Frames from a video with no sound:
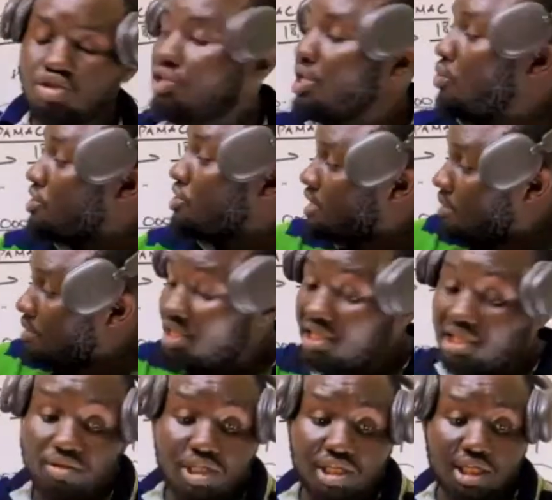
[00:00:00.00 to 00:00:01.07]
there was something that
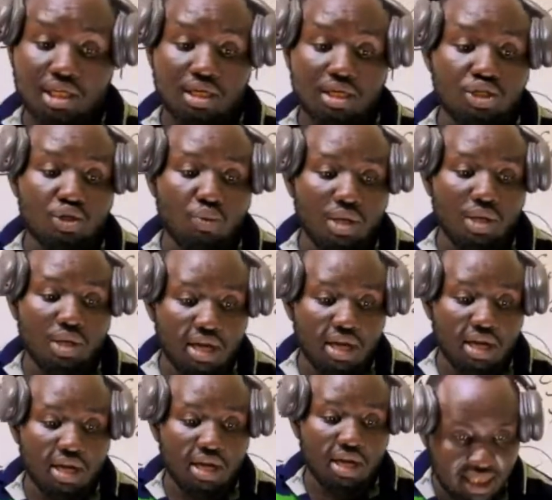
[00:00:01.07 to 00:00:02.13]
we did. Do we remember
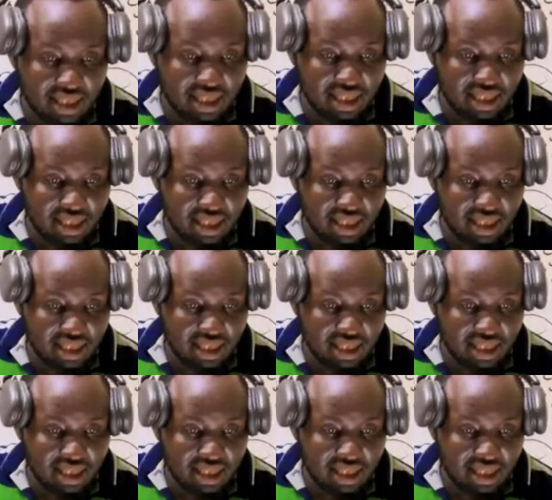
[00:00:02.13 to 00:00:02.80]
this? Kaburu,